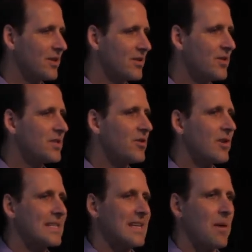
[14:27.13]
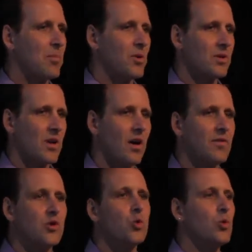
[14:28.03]
So these are examples
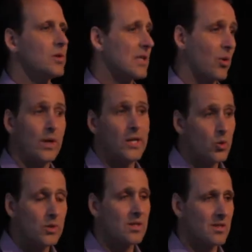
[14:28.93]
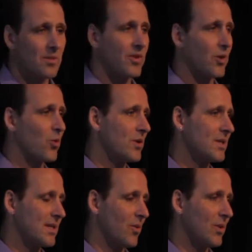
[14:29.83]
of tools that we use in some of the
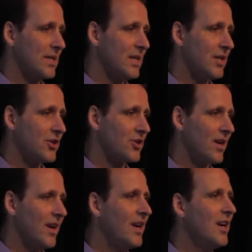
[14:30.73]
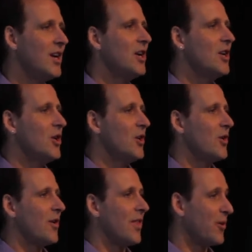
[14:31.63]
courses that we teach
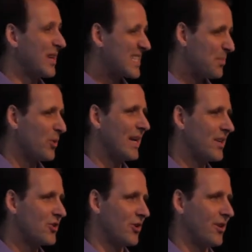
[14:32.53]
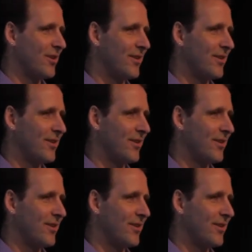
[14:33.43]
that are experiential.